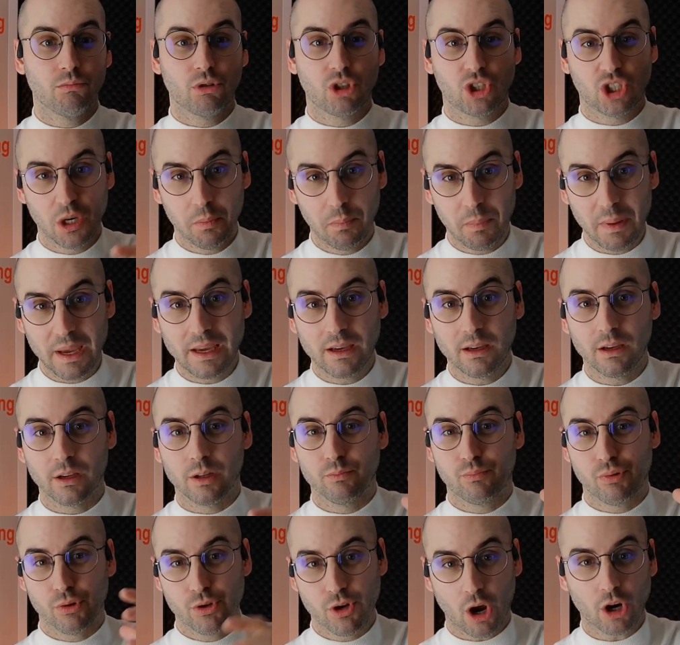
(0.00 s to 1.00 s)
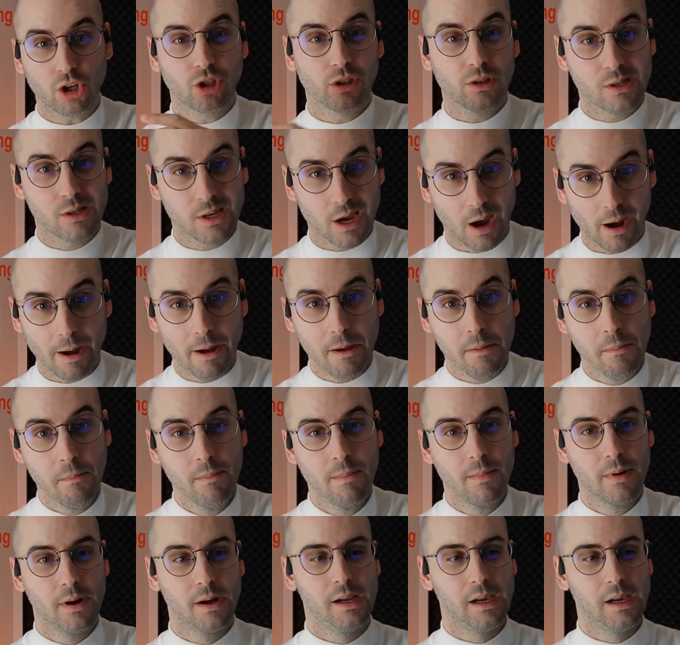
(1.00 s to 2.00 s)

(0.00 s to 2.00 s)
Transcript: shipping and production time.